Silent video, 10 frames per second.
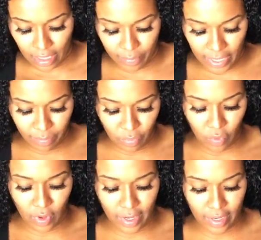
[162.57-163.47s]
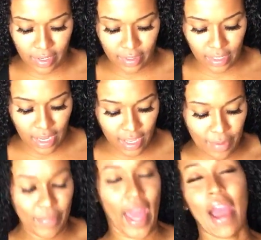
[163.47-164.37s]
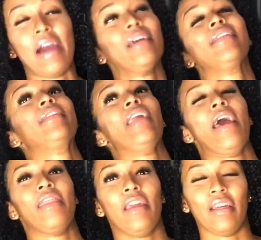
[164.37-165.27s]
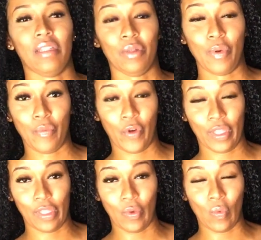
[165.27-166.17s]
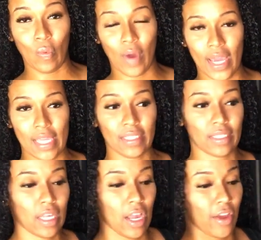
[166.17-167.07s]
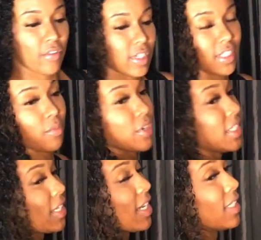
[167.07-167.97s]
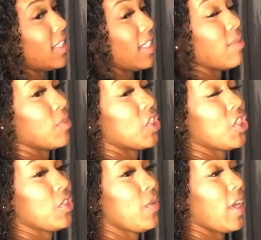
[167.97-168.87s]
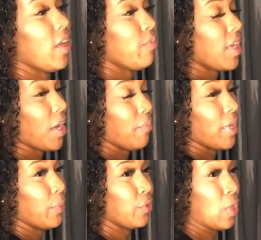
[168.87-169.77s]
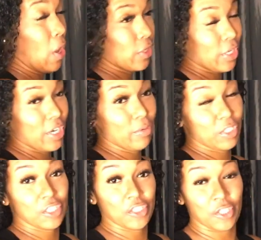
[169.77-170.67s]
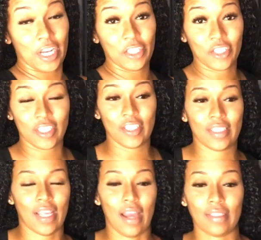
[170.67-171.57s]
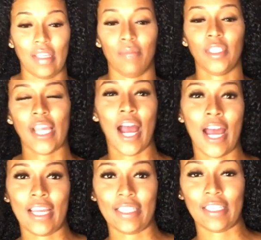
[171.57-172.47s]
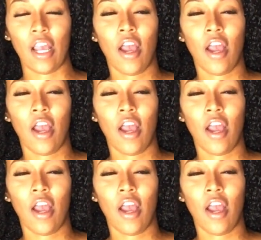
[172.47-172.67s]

a bit more, it can pass, I think, a little bit more than the white. For some reason, it seems to hit me a bit longer, which is strange because they're exact same size.